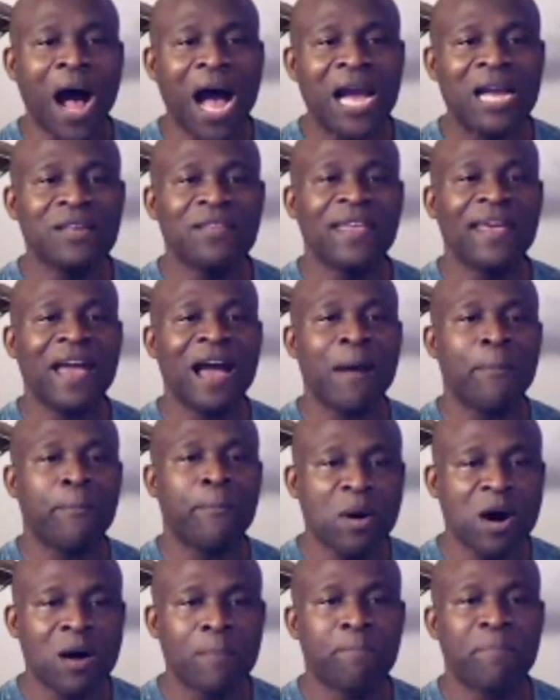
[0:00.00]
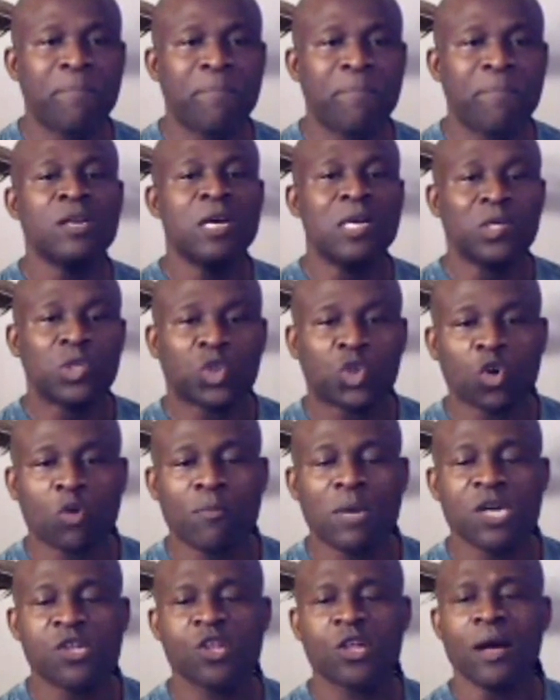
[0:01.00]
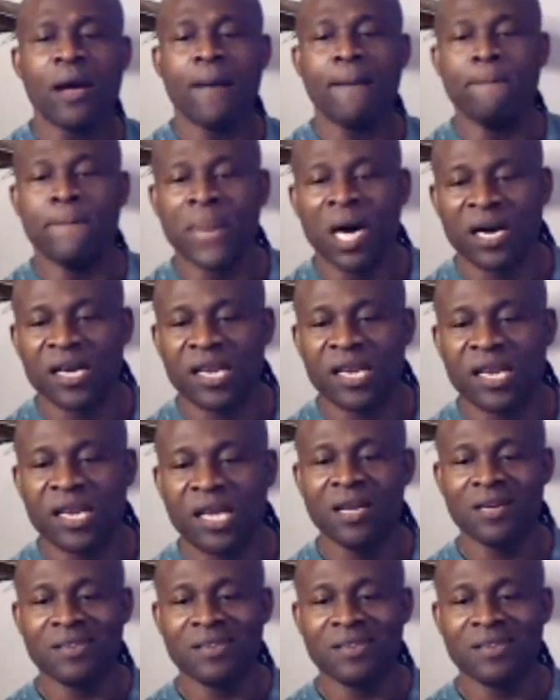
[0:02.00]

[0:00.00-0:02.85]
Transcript: they are pumping so much money